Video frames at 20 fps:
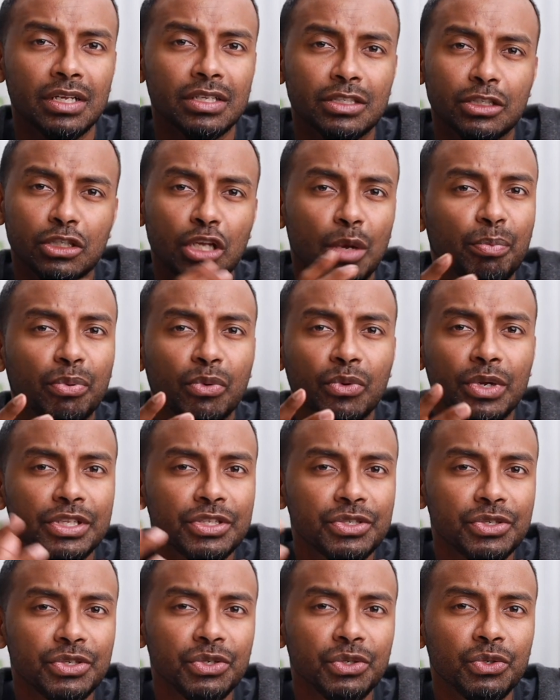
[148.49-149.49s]

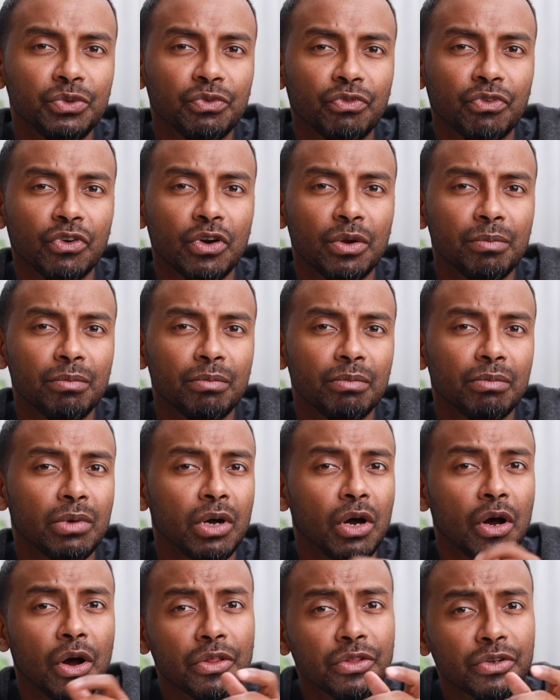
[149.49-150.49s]
separates you from
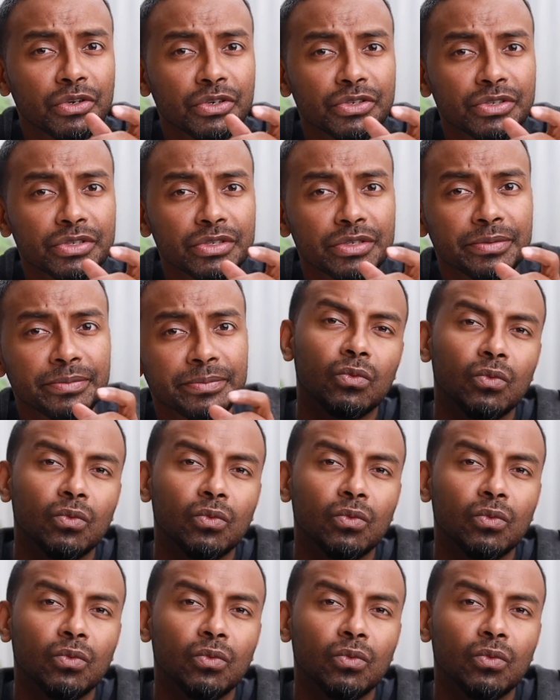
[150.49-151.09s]
others.